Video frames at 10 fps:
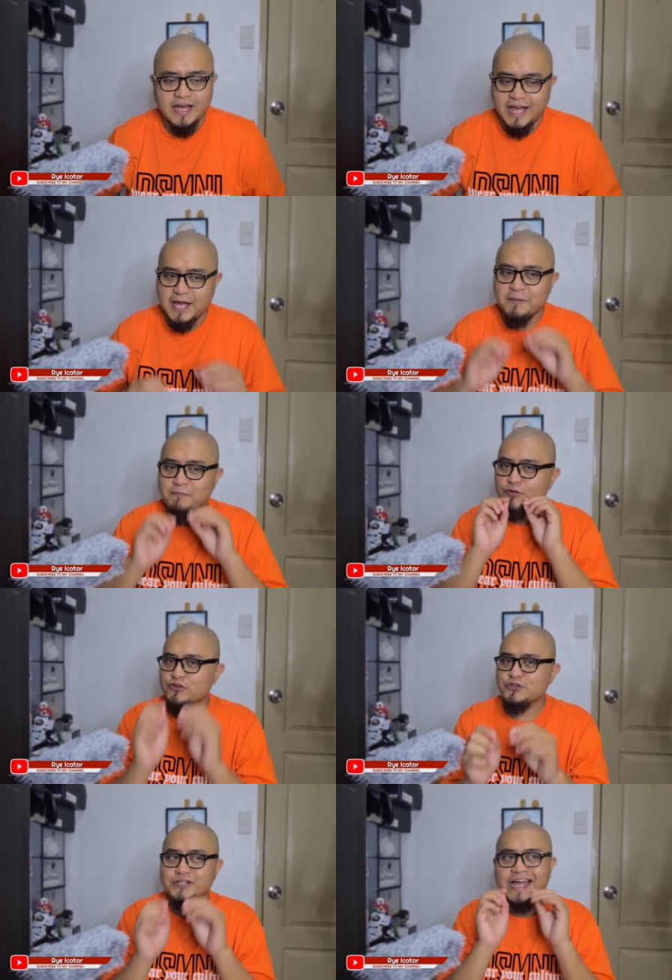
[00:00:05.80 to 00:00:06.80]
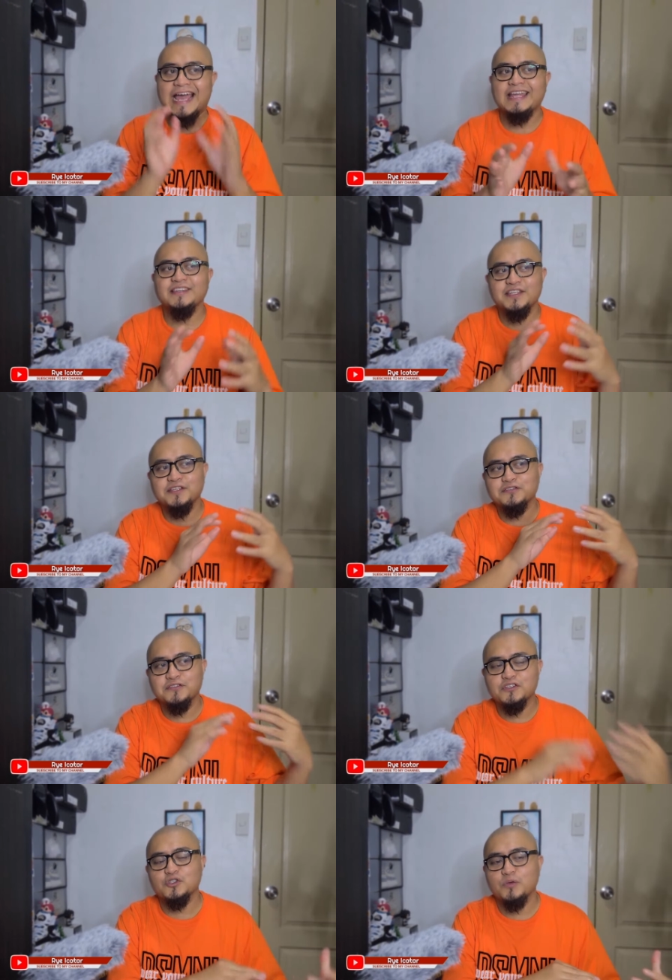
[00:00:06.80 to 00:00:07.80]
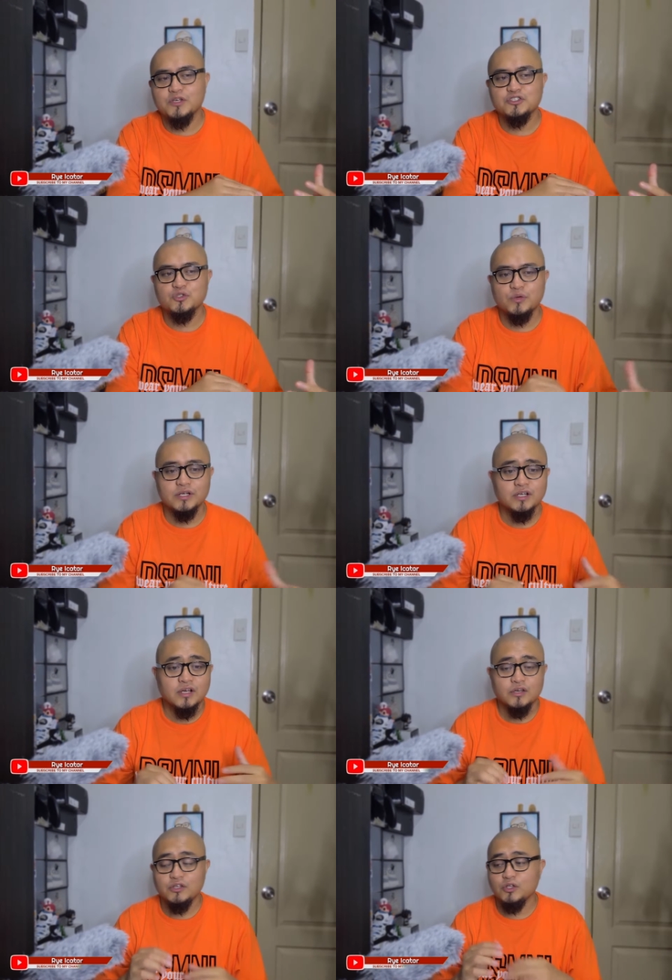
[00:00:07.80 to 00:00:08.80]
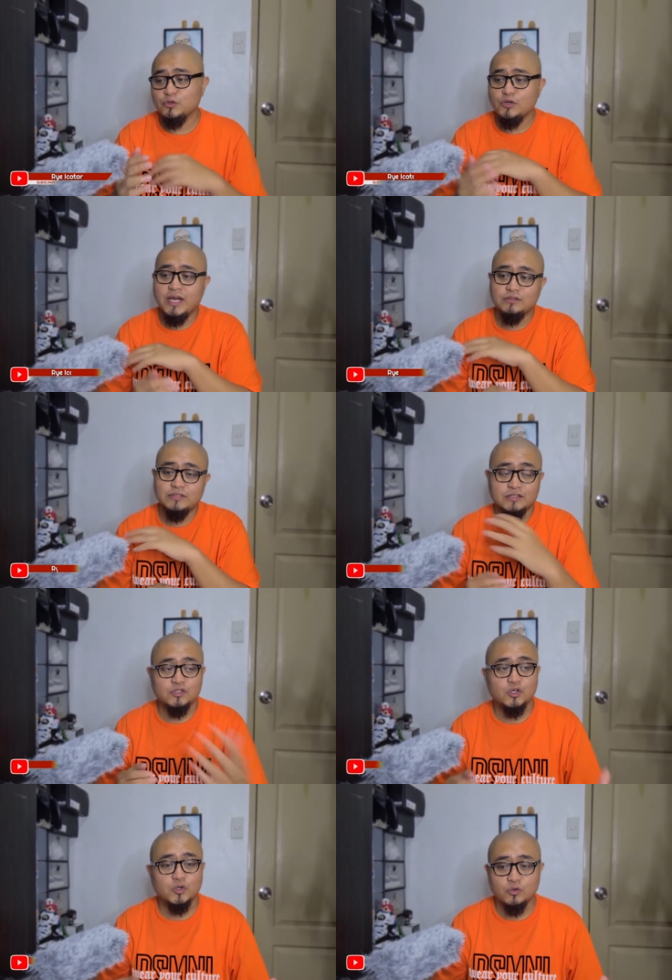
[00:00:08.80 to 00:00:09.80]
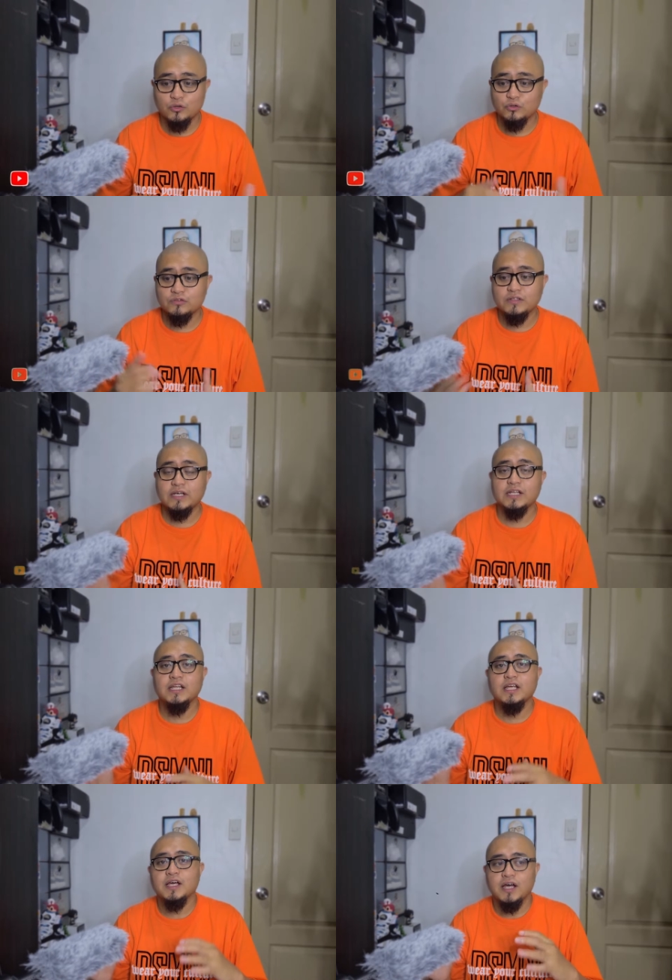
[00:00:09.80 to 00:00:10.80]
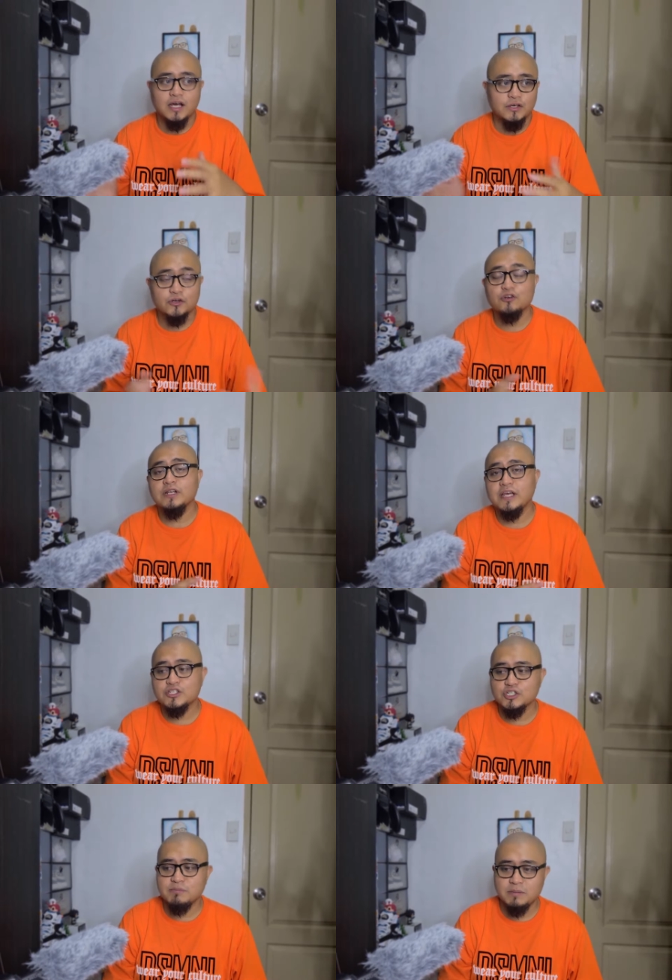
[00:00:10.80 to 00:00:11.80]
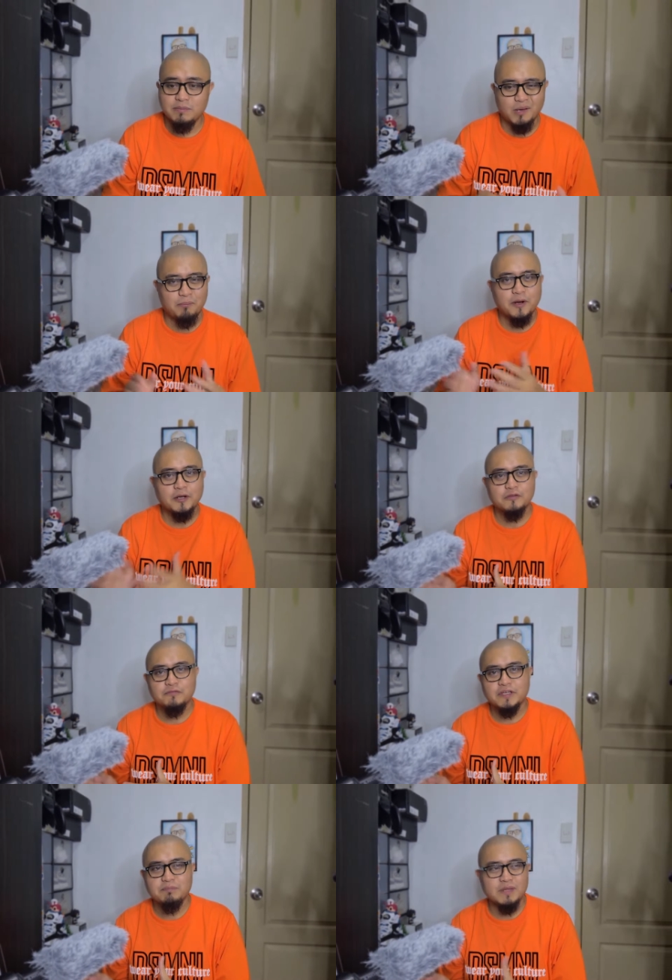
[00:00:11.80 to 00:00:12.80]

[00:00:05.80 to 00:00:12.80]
um, for sure had this situation where you know you had to let go or to sell uh, your collection maybe a part of it